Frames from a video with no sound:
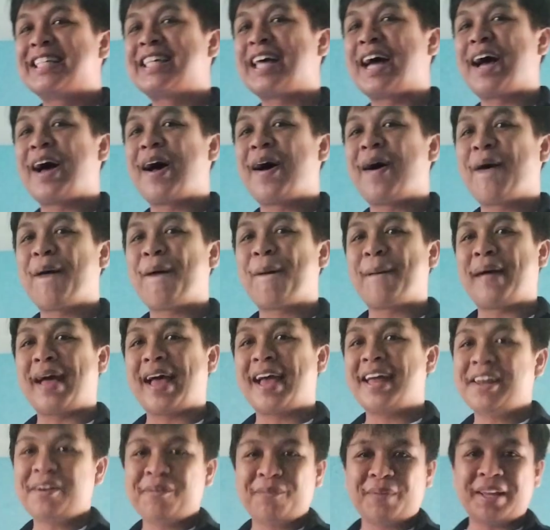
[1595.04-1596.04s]
So
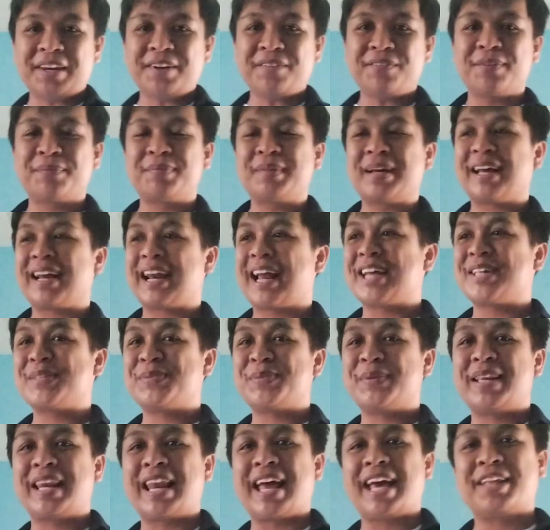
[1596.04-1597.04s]
anyone from the class
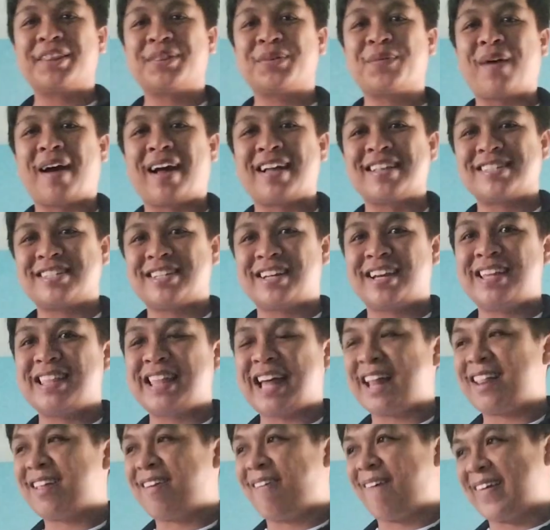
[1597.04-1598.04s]
would like to answer
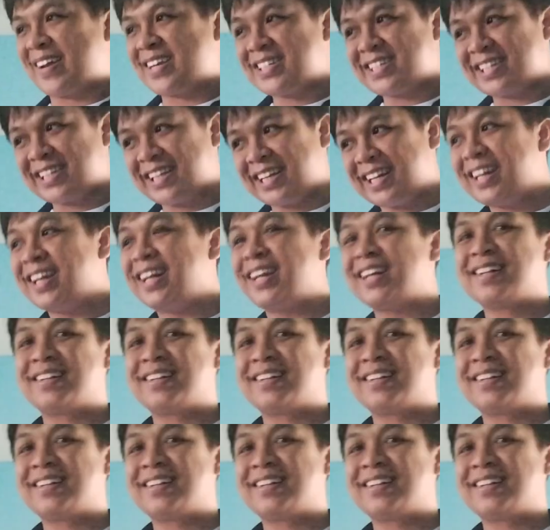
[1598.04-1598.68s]
that question?